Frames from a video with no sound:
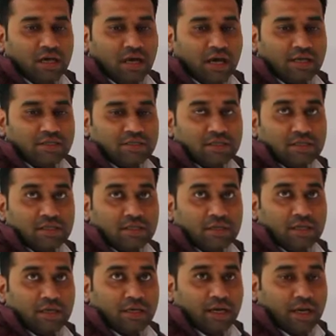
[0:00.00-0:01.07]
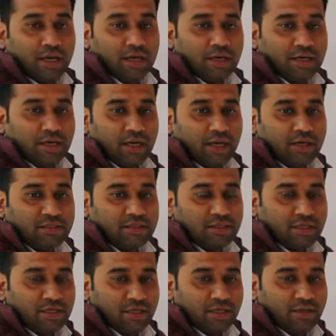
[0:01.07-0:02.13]
as a 10 days
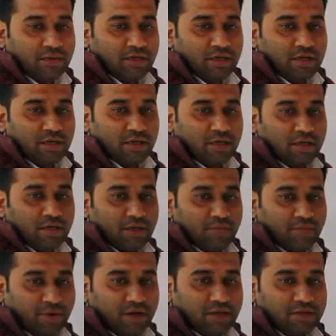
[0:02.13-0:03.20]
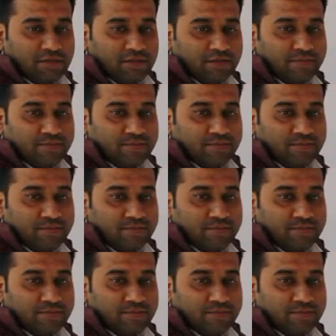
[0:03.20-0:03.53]
difference.